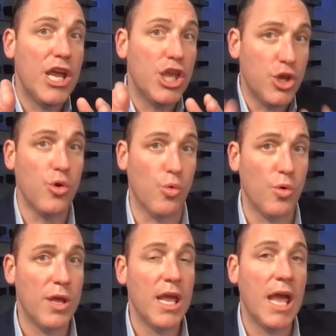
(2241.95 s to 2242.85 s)
you
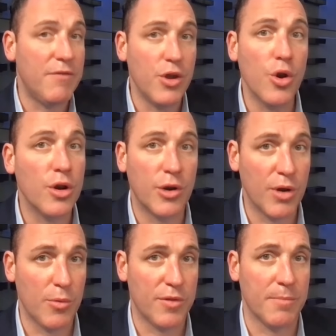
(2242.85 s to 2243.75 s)
if you don't
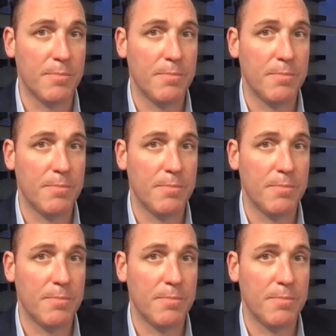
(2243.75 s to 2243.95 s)
agree with them.